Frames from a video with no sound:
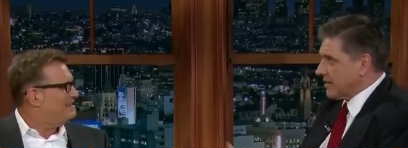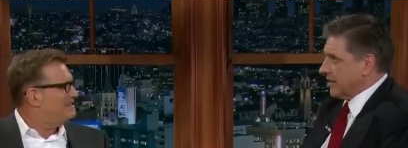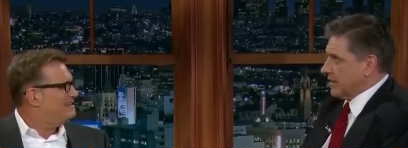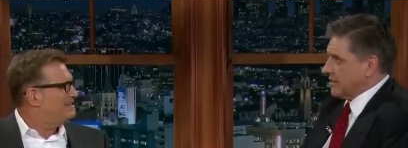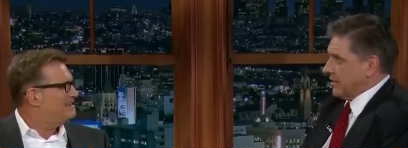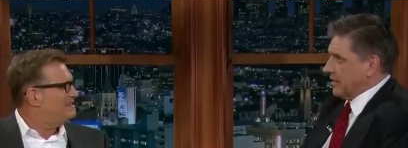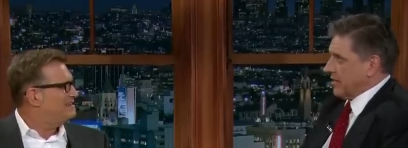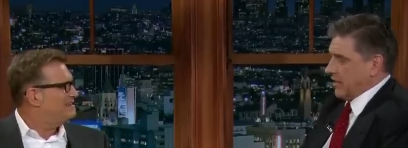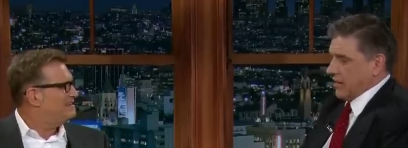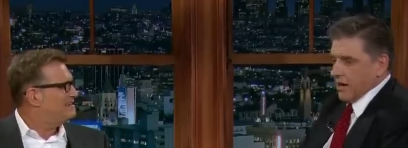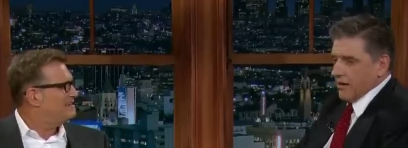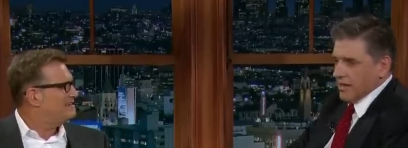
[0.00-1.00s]
Speaker 1: things. Like,
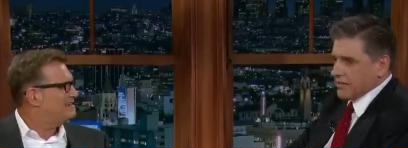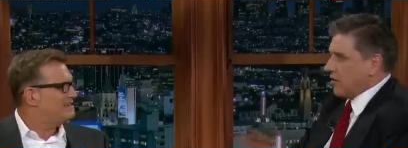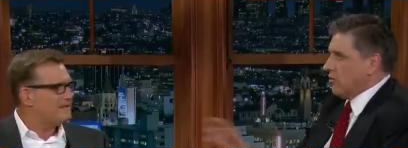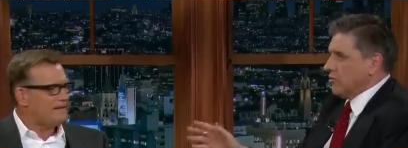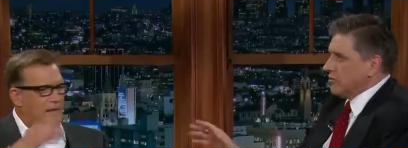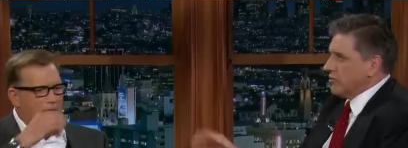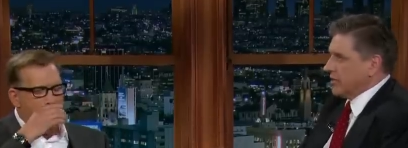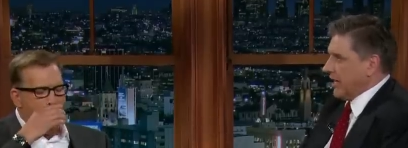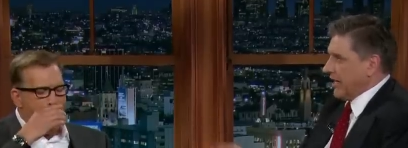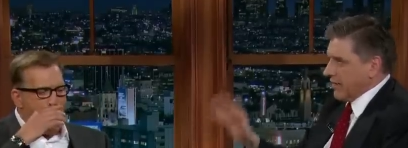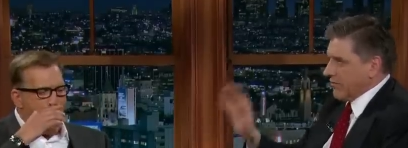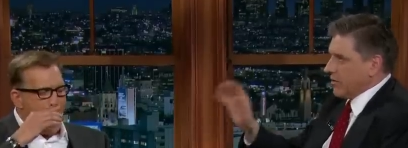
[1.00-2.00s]
like, all right, it's a whole new
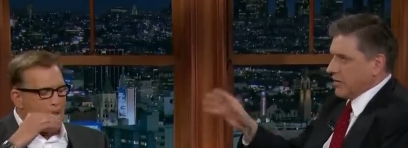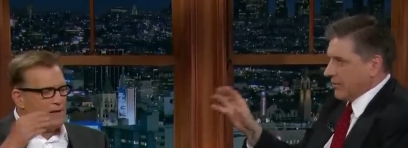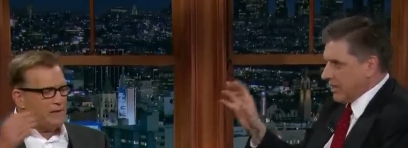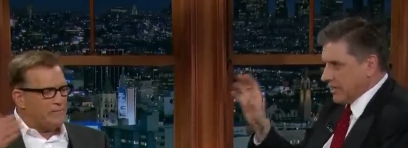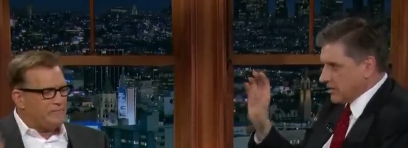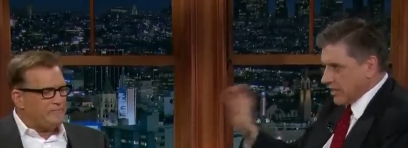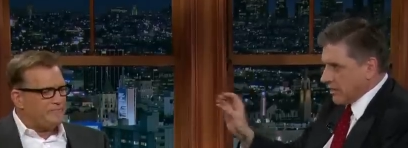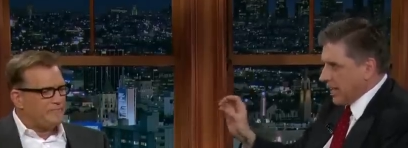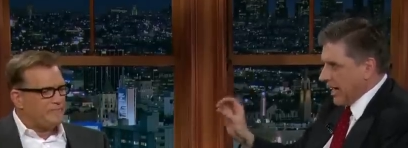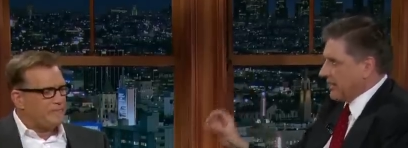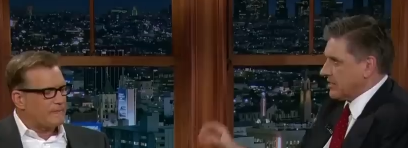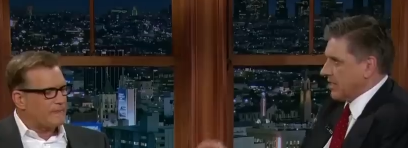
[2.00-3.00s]
thing. Everybody wears little
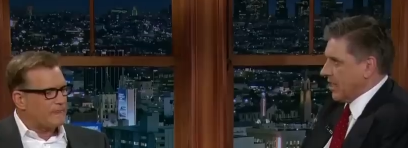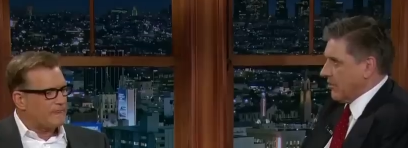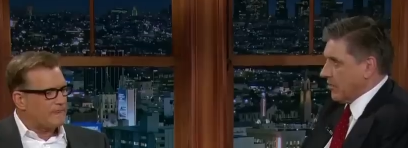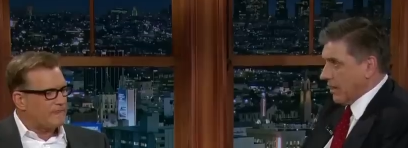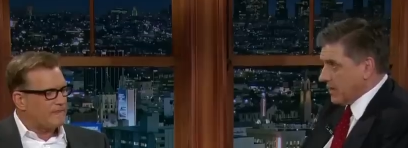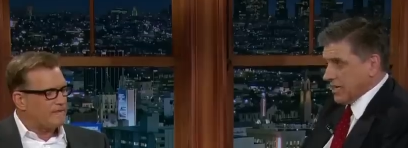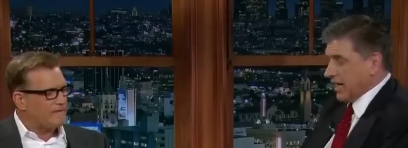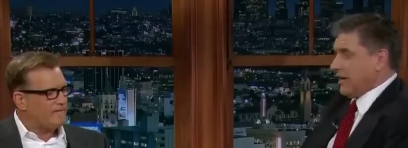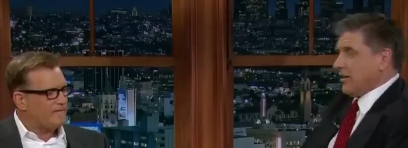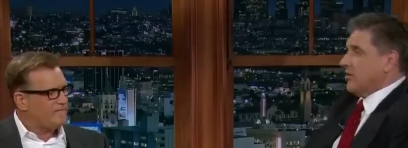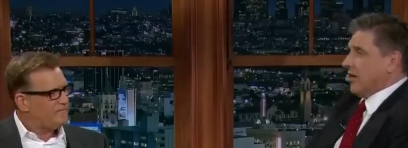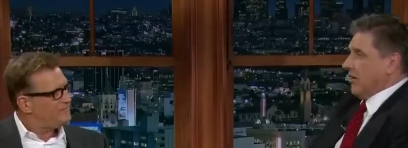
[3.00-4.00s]
hats now. I mean, I
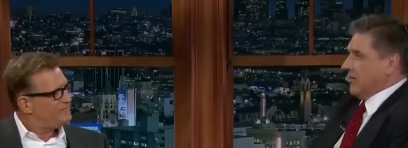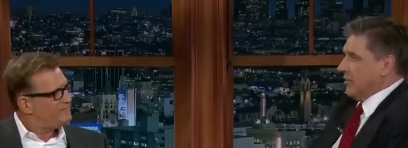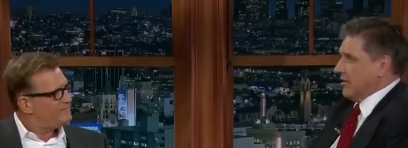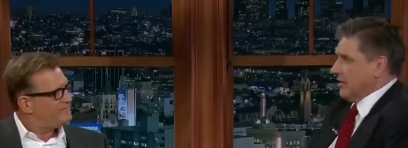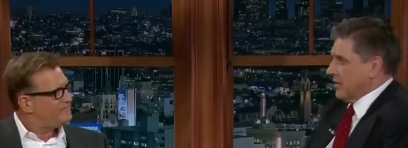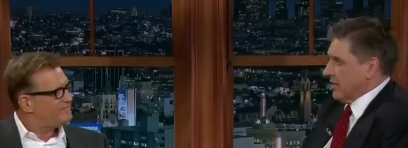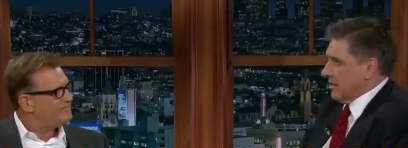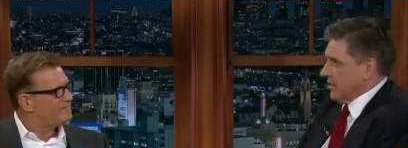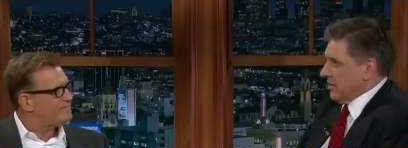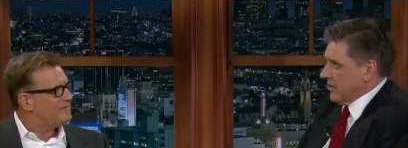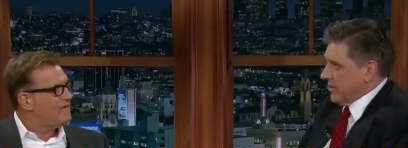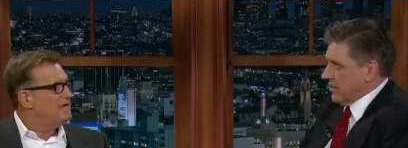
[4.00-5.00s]
don't know.
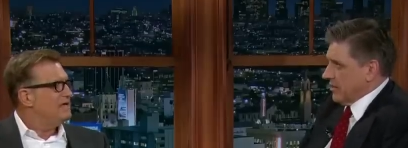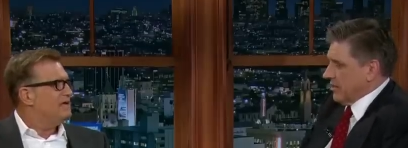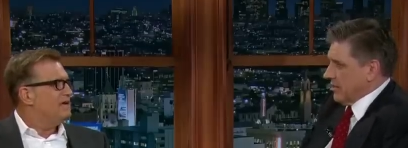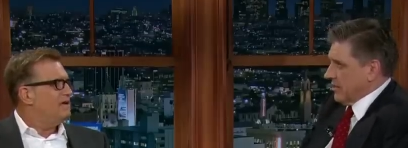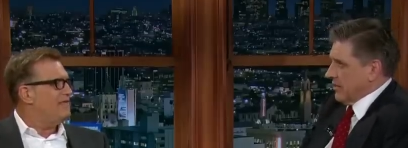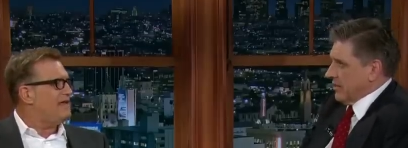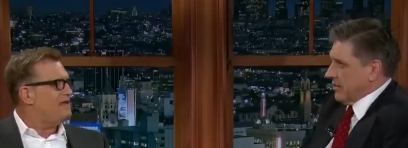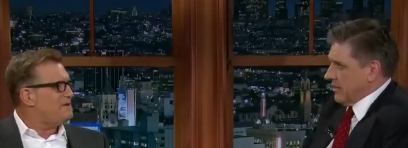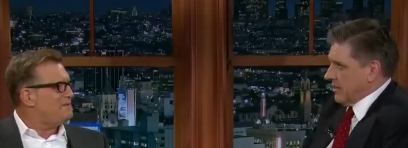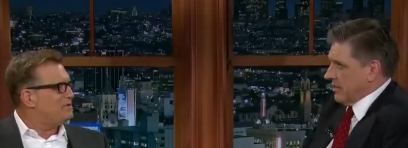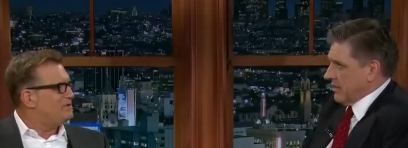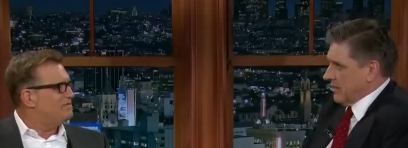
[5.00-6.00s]
Speaker 2: A lot of
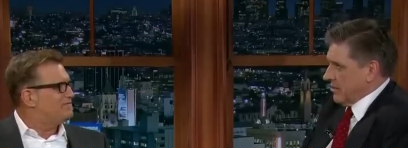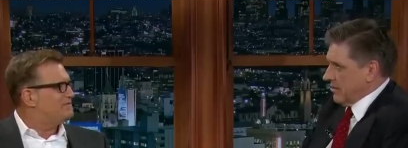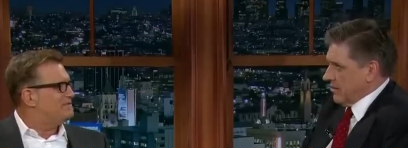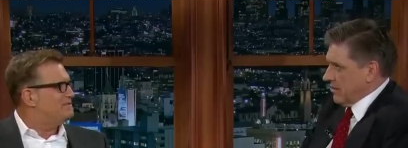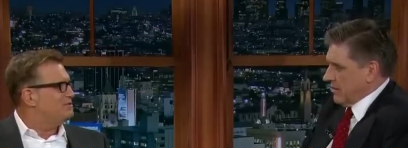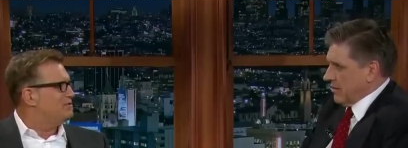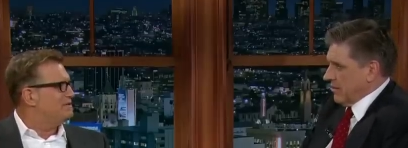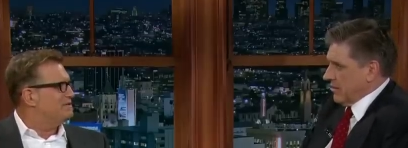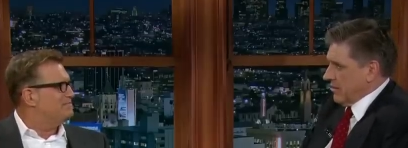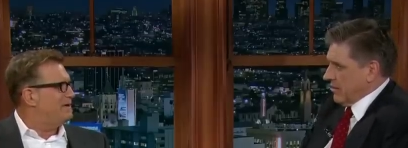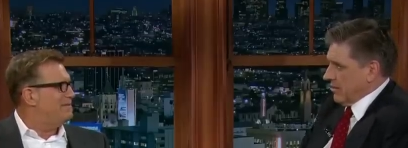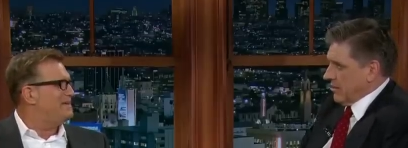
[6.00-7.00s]
people do it.
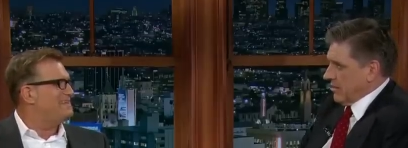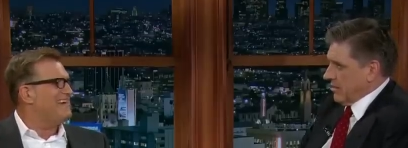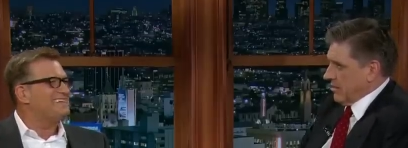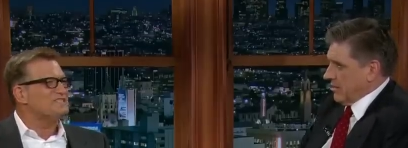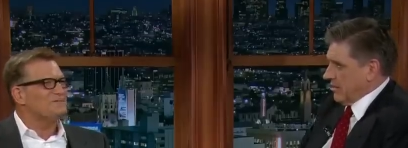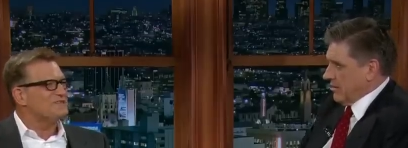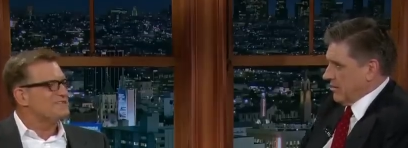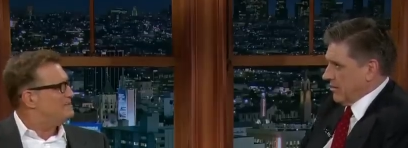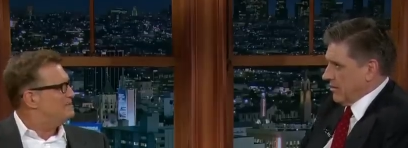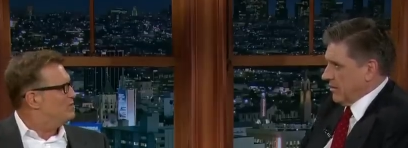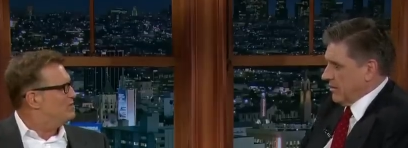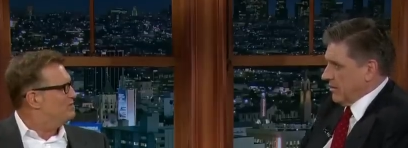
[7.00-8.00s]
The, I mean, not as much
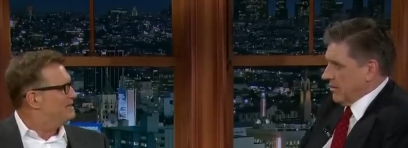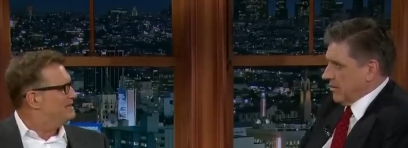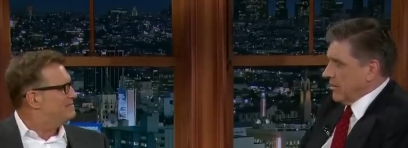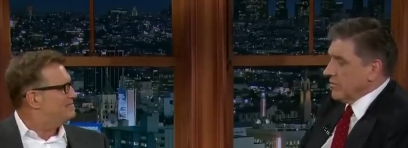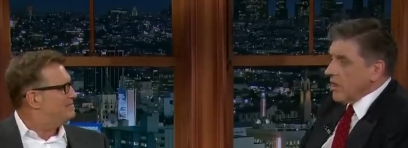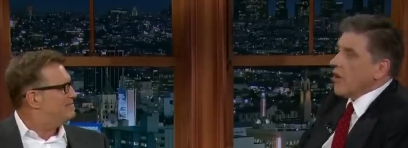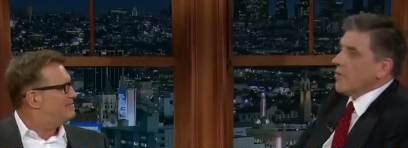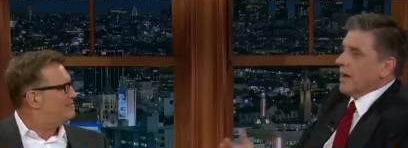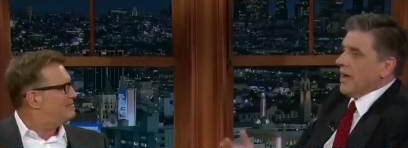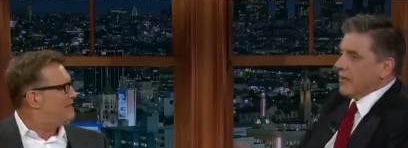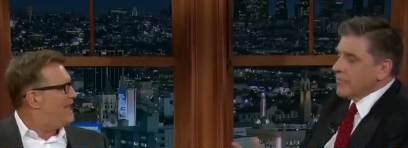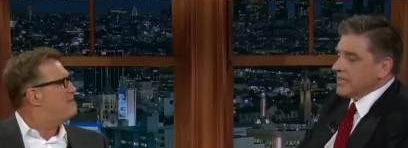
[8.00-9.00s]
anymore, right?
Speaker 1: No,
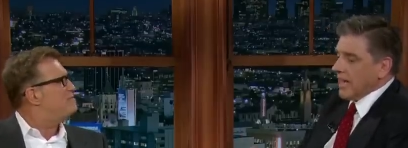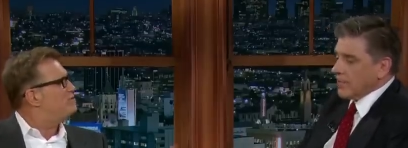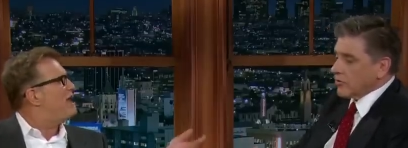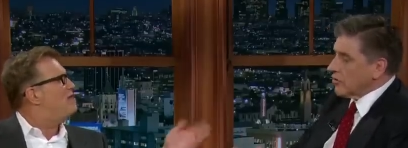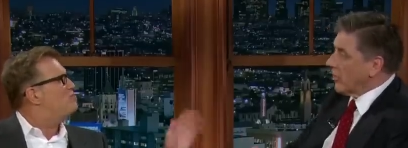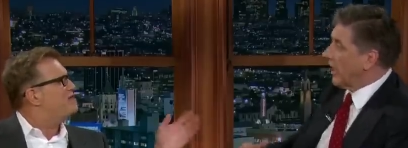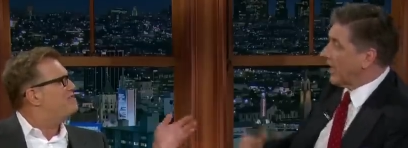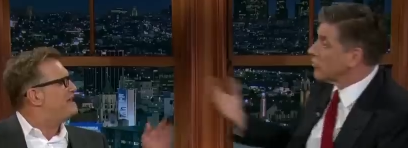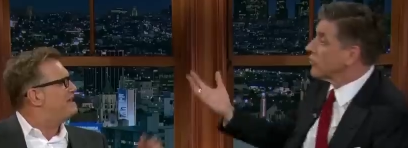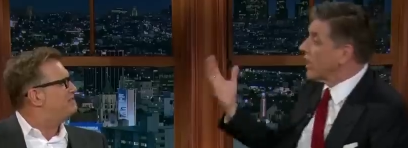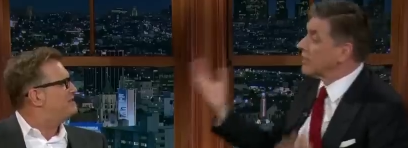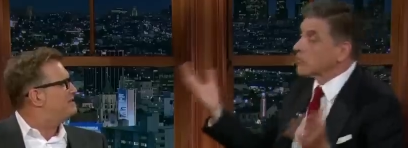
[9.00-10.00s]
but I mean, I, don't know. I don't know.
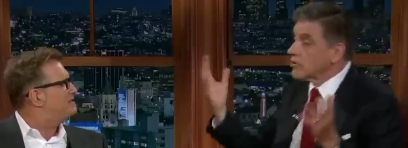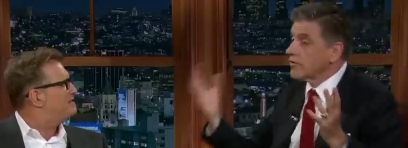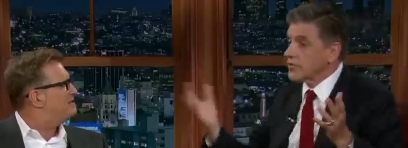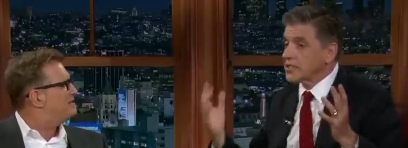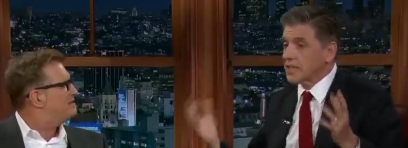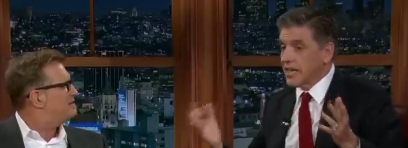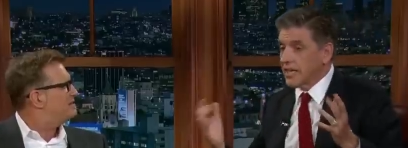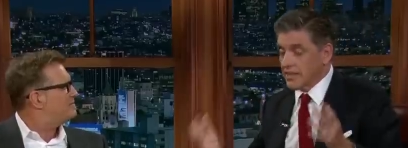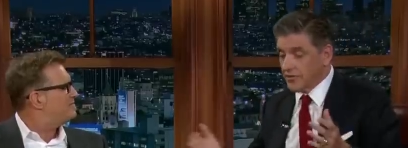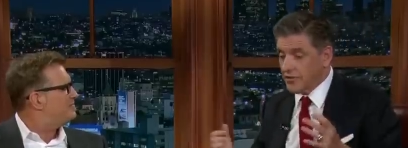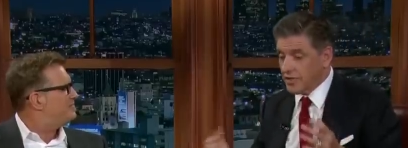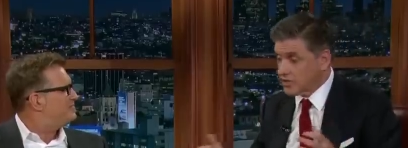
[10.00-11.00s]
I don't, know, if he's like
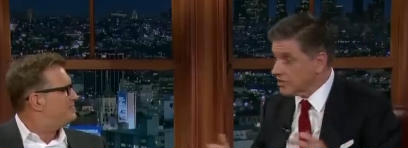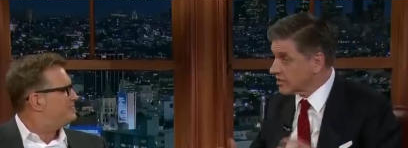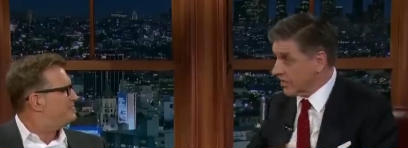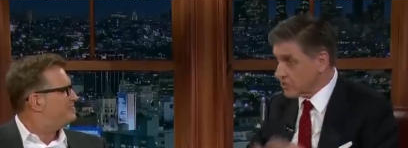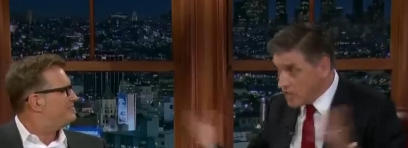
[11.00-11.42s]
if he can just like